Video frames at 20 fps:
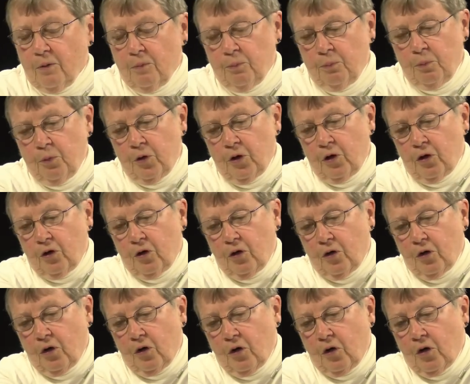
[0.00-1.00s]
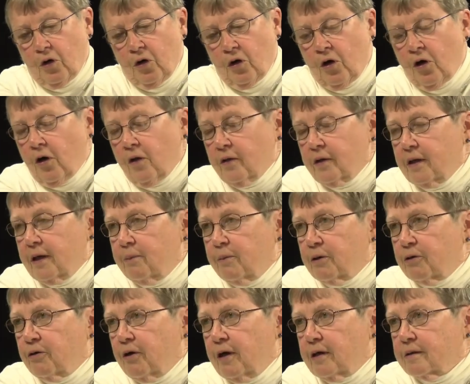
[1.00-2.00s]
put all the
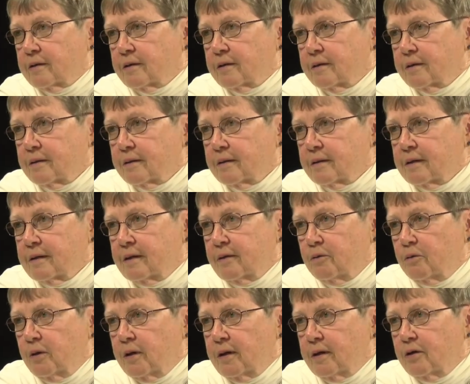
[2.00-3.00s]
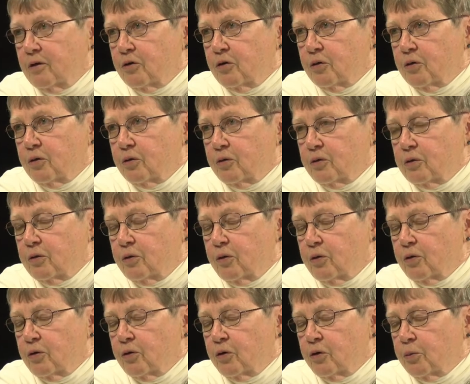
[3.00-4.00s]
Democrats in one
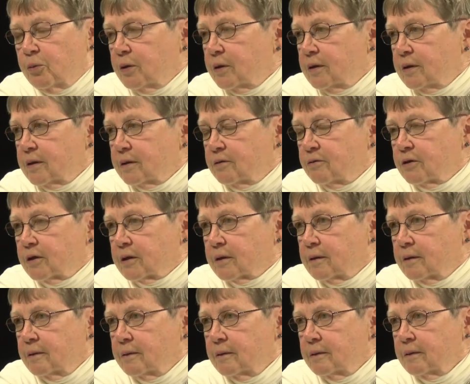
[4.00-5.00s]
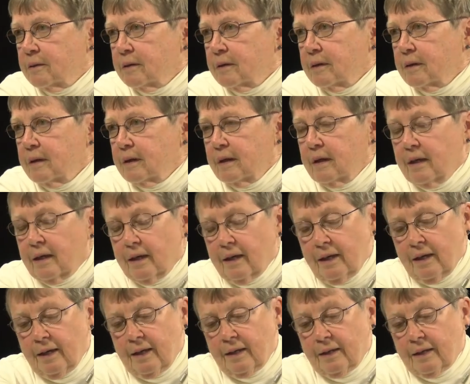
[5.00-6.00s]
urban district
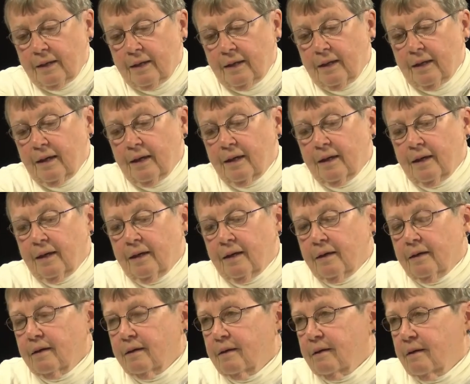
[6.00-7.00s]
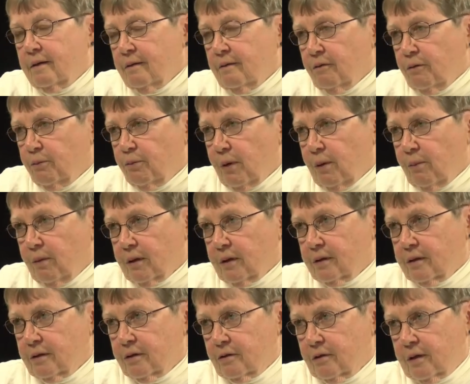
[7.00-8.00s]
and cut and the
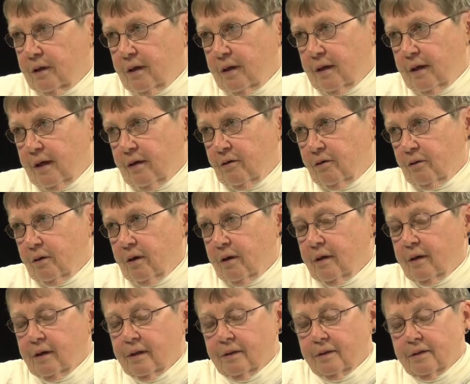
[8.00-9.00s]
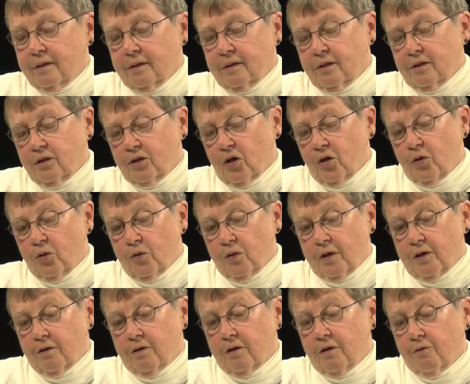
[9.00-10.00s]
Republicans are cut out and so
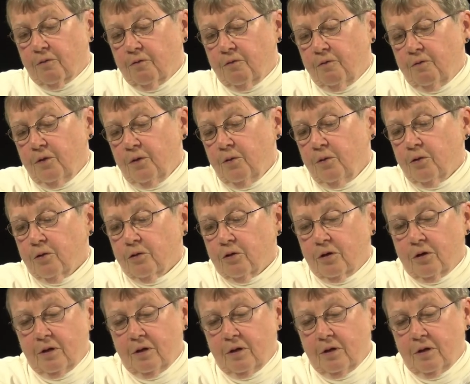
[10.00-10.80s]
there are fewer